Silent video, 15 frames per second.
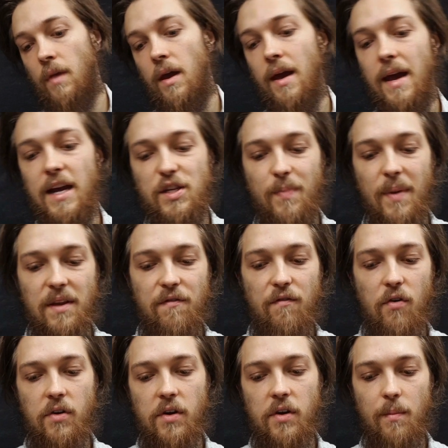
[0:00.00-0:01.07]
It's meant for
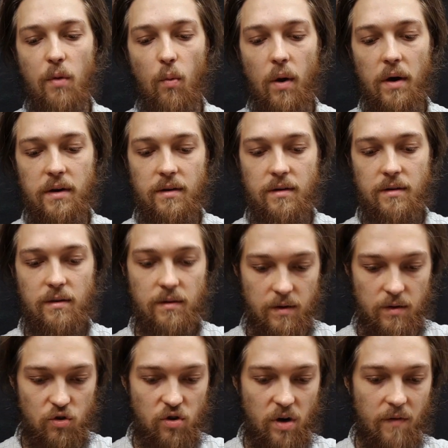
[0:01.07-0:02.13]
the #1
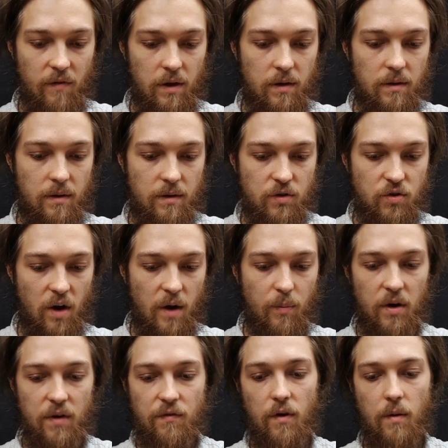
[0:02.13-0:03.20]
travel
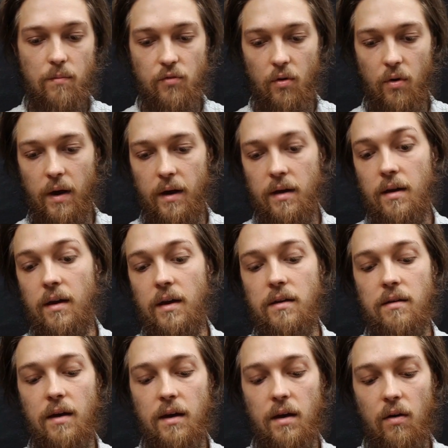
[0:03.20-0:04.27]
tripod from Rollei, and
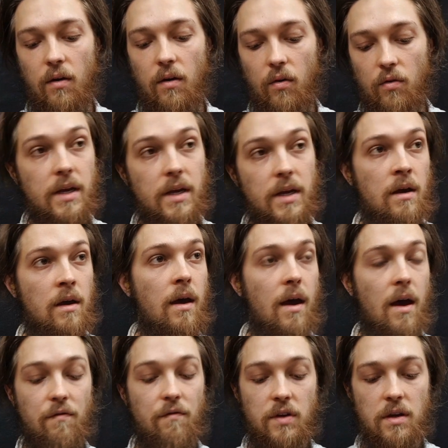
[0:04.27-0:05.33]
I already
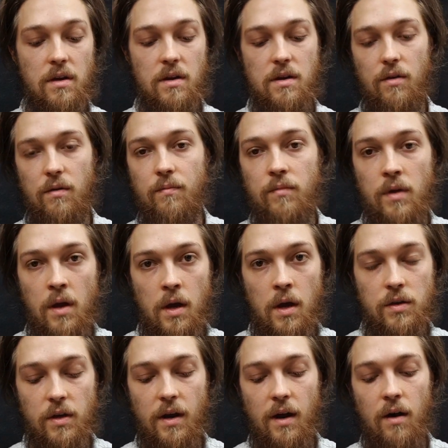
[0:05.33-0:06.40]
have it here.
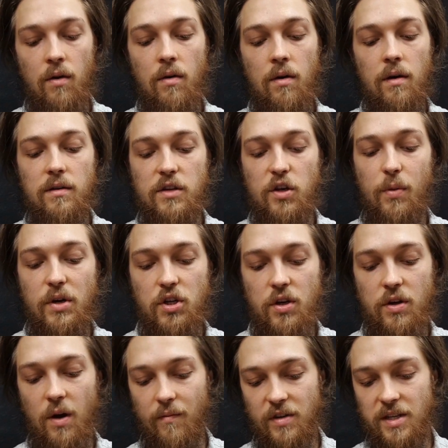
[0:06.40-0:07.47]
So now the question
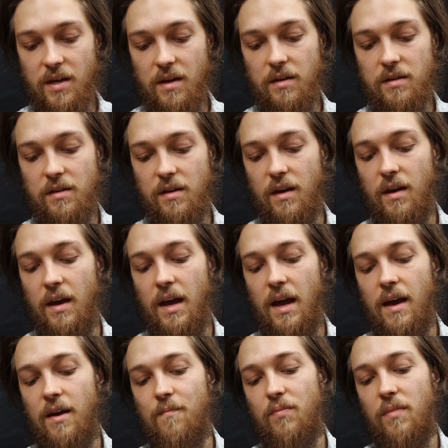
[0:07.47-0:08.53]
obviously is,
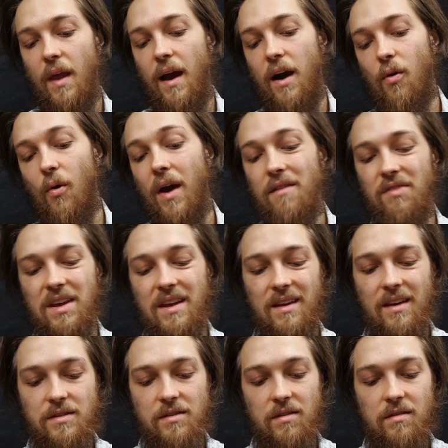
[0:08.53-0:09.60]
how heavy
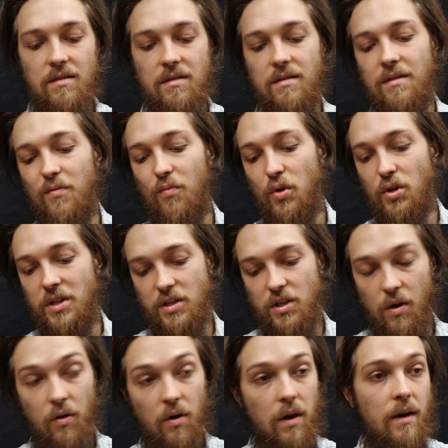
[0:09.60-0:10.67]
is it? What does it
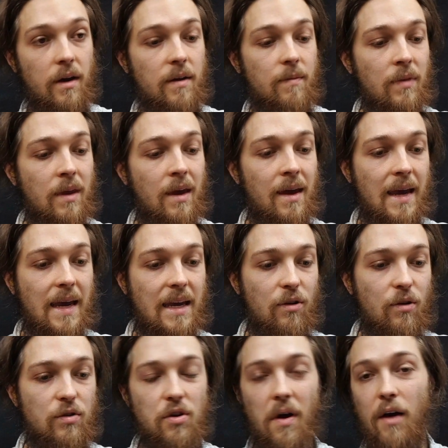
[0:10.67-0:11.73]
look like? And
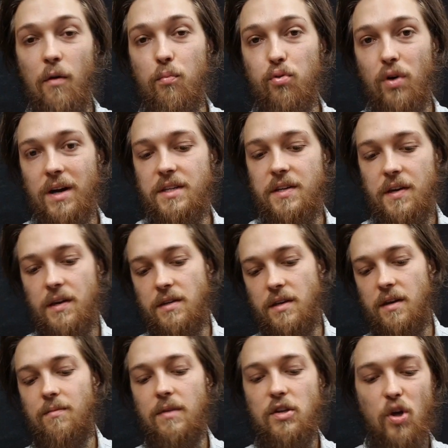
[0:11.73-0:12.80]
also how pricey is it?
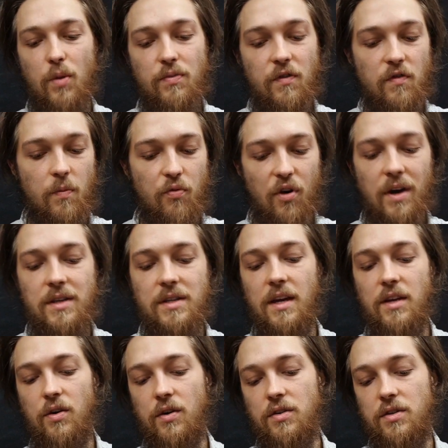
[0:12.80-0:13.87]
In terms of the price, it
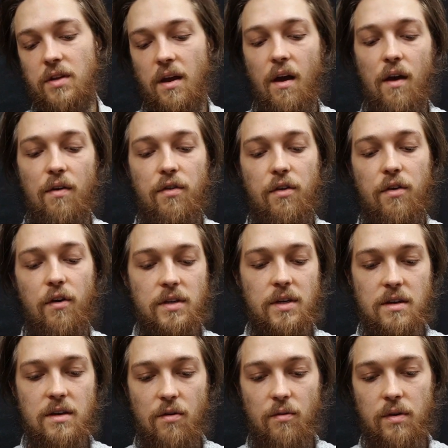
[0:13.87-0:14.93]
cost 30
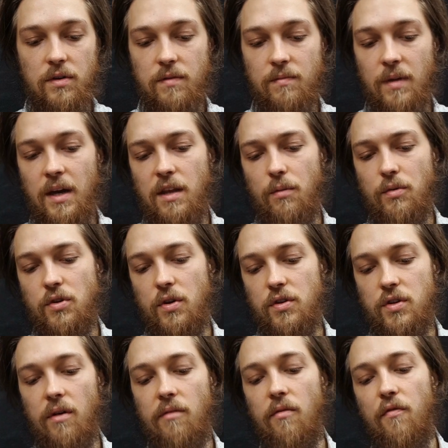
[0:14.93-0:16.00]
euros. There was also
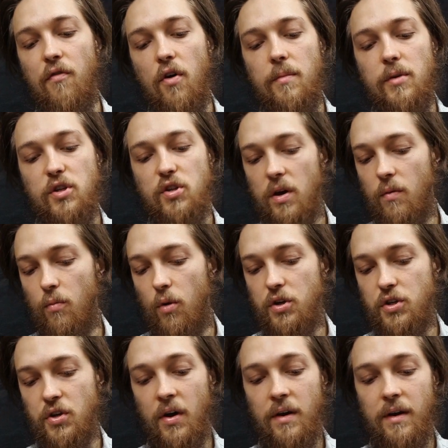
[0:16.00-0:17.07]
a refurbished
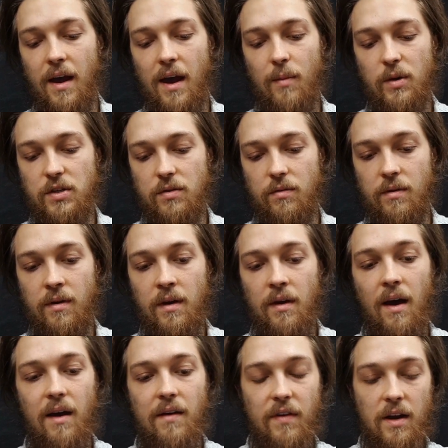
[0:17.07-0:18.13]
version on Amazon
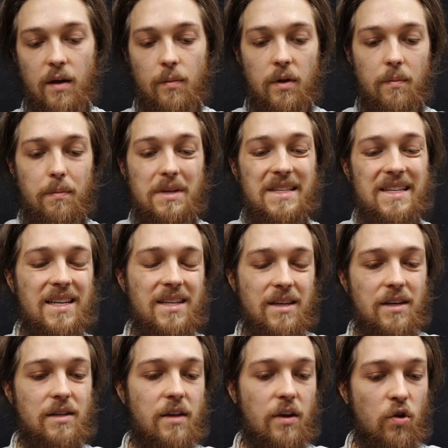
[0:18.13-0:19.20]
available, but this
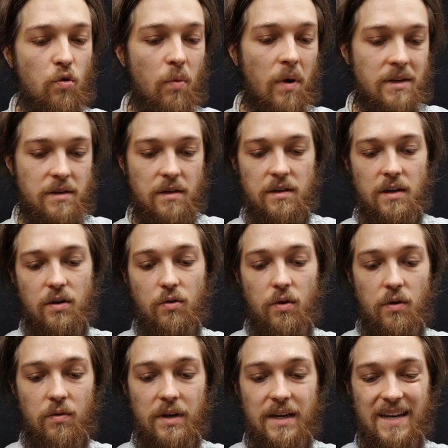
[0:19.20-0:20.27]
is the new one since I could
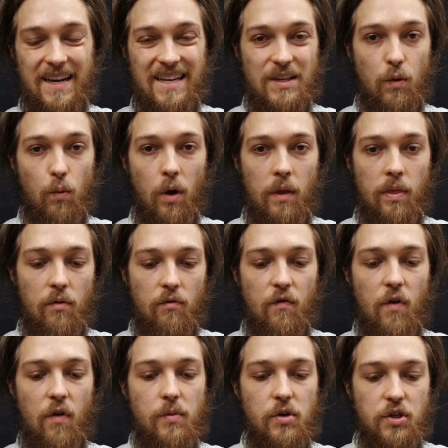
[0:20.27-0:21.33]
only get one
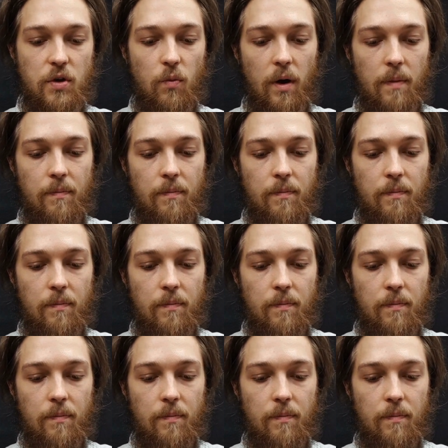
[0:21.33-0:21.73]
refurbished one.